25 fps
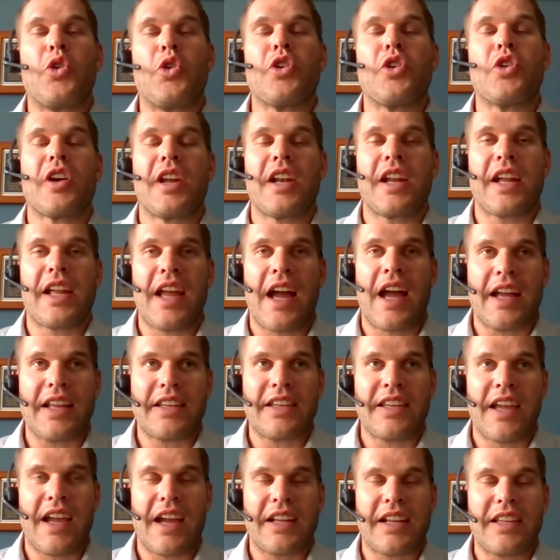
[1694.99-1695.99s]
who you're going to
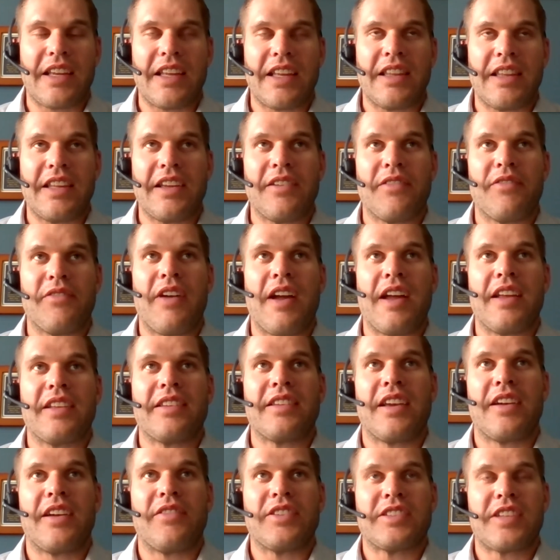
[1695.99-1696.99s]
contact in the
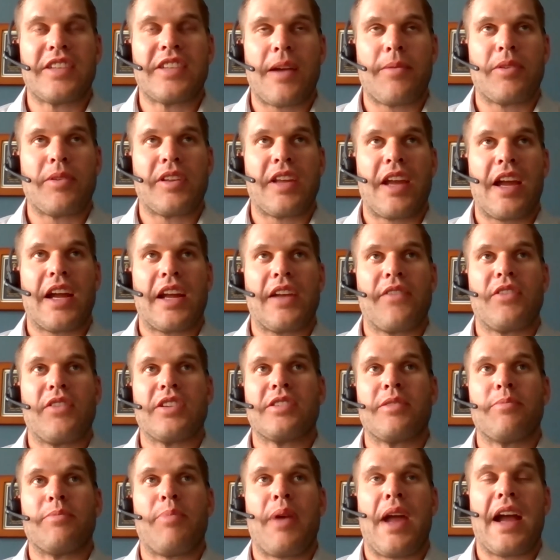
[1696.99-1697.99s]
event of a cyber attack if
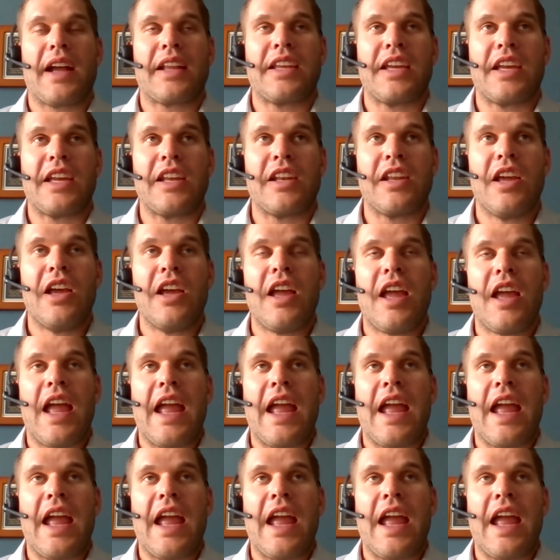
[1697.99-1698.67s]
it's impacting